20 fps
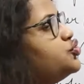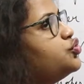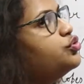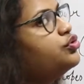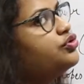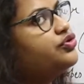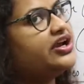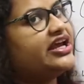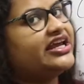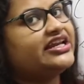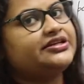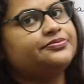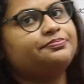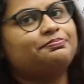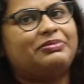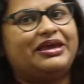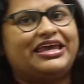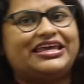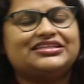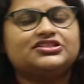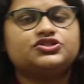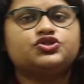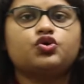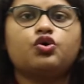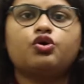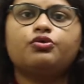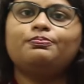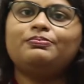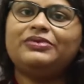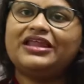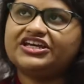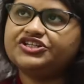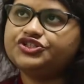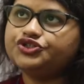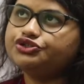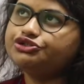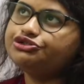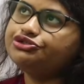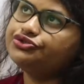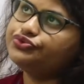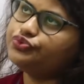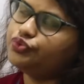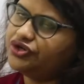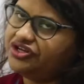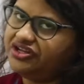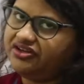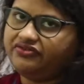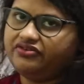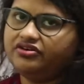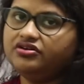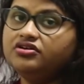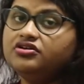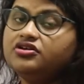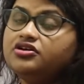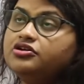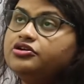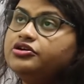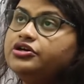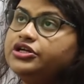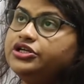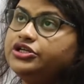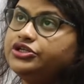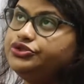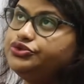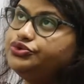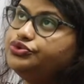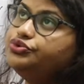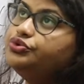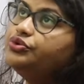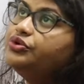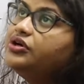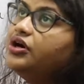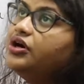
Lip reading: took great pains or pleasures, whatever, to